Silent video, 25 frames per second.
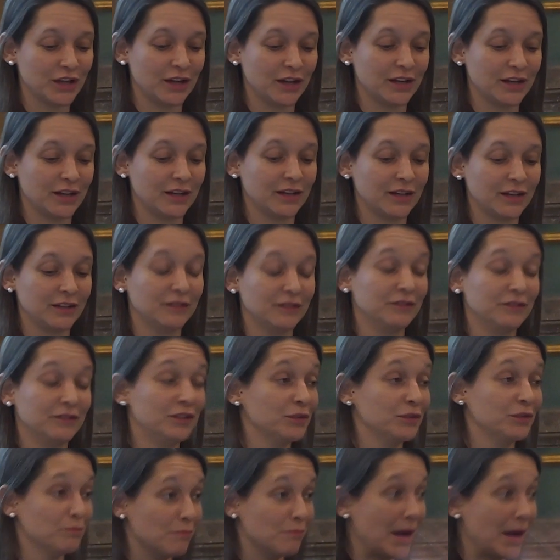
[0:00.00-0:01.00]

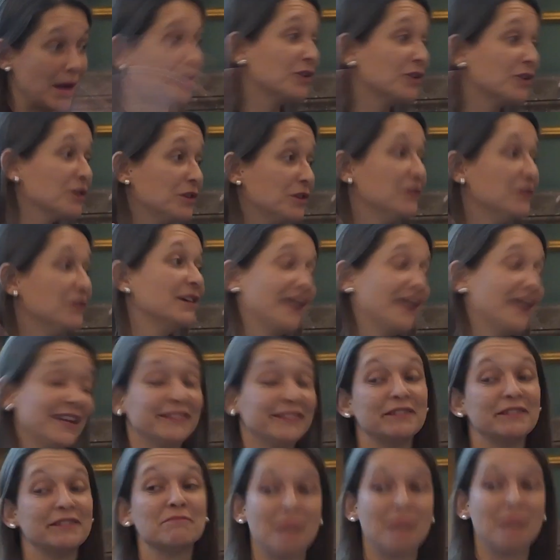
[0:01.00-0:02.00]
the macro
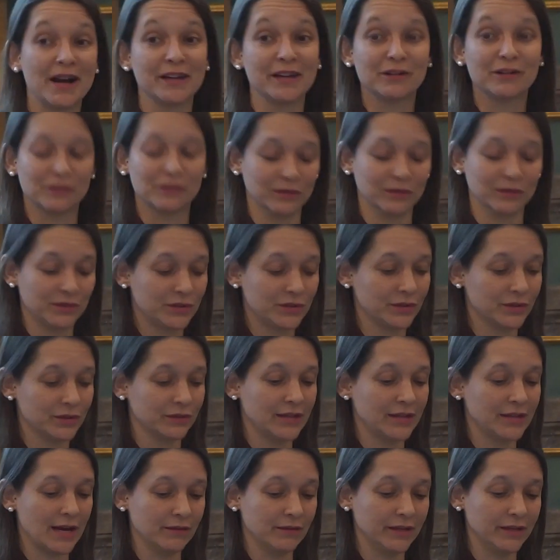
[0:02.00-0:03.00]
and the micro, so
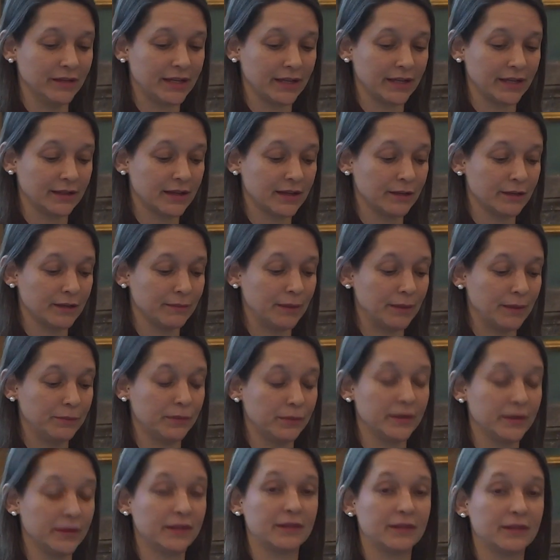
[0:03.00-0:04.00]
that we can come up
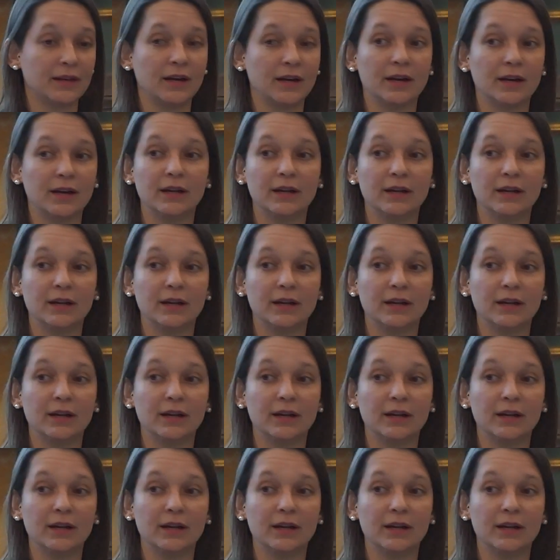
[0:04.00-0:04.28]
with